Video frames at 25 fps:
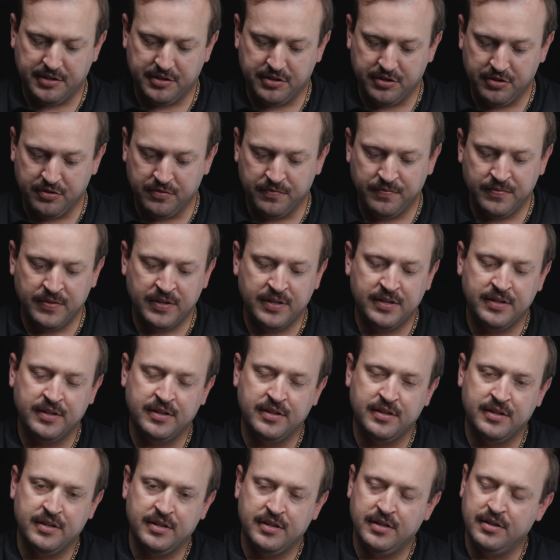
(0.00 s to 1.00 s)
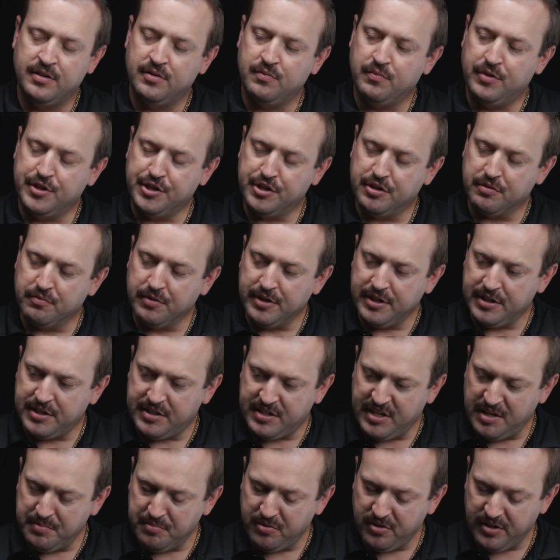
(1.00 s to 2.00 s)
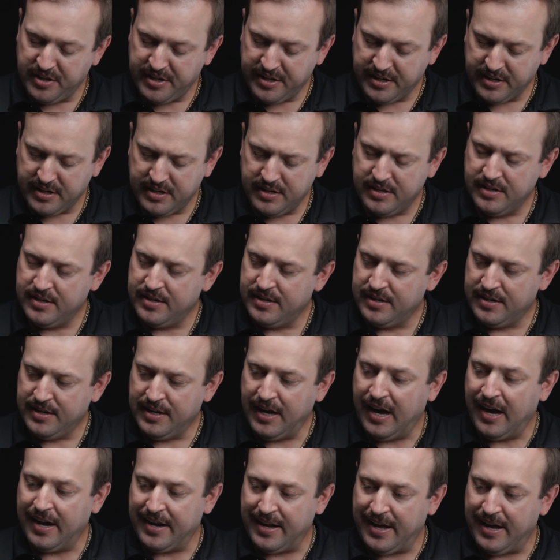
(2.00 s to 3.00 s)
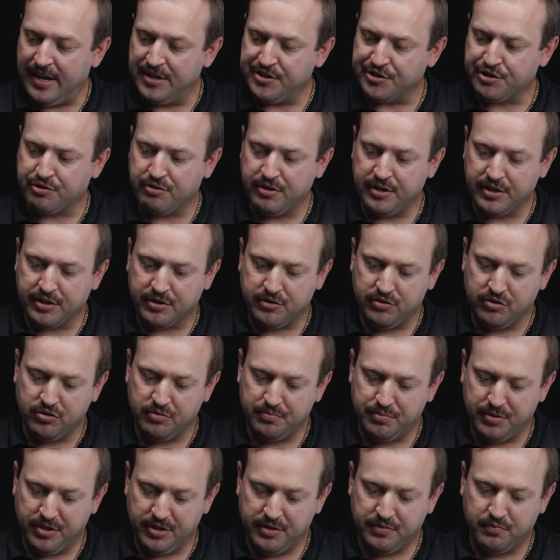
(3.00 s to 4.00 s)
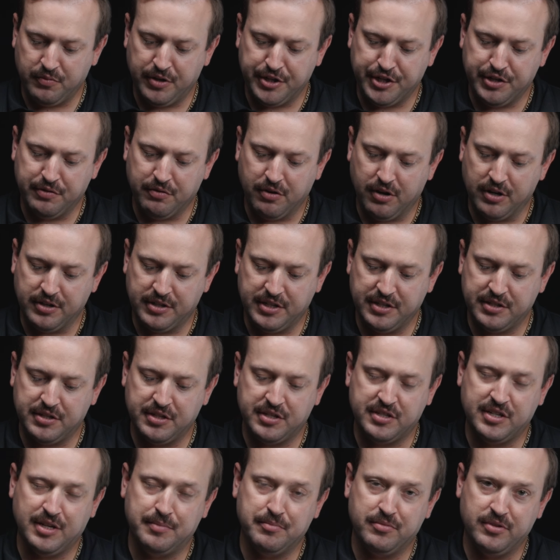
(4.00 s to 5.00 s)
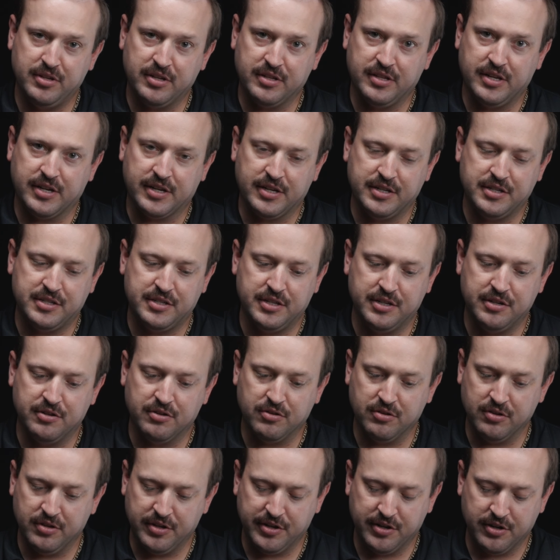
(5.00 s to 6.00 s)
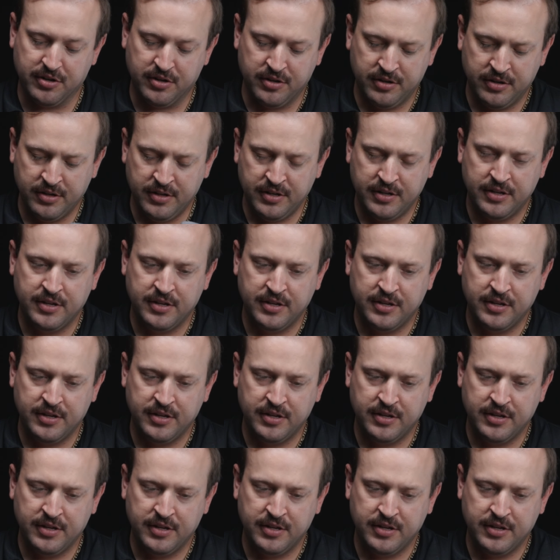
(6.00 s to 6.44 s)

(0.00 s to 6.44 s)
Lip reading: So when you're reassembling, not as critical, but when you are disassembling, like I said earlier,